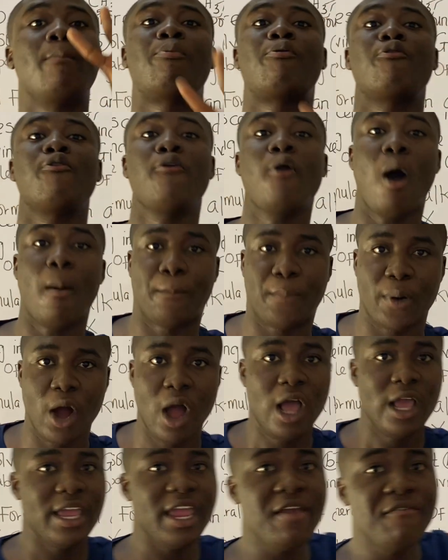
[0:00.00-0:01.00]
prop.
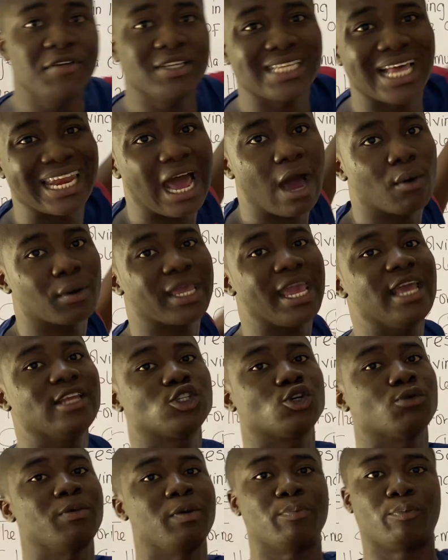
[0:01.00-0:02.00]
If it's an alkane, it
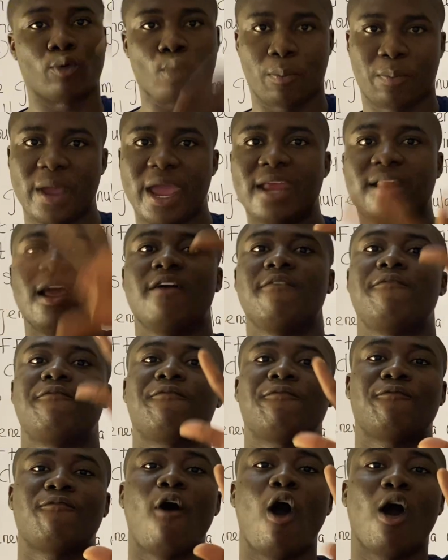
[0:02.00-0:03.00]
should be propane.
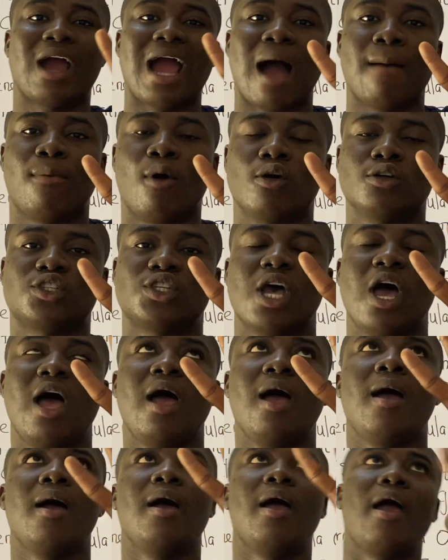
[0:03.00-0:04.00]
4 carbons,
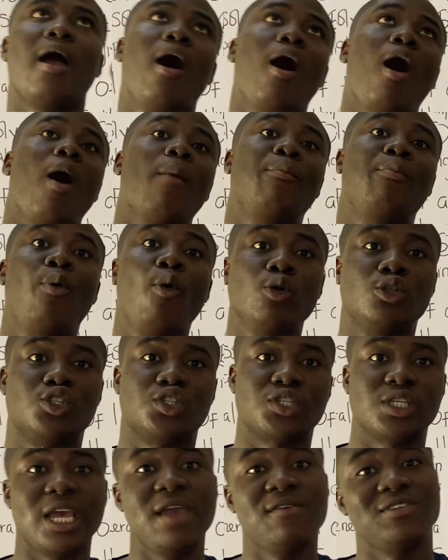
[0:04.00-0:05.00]

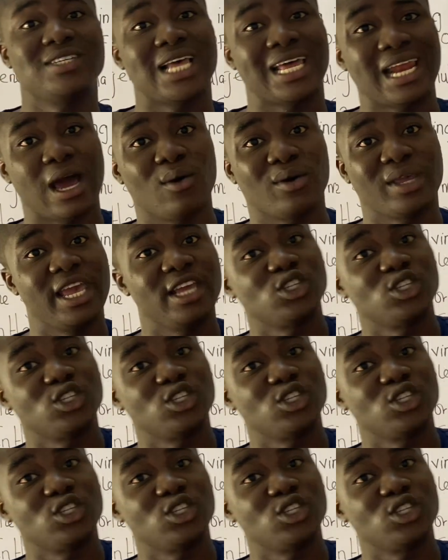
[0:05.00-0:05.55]
boots. If it's an alkane,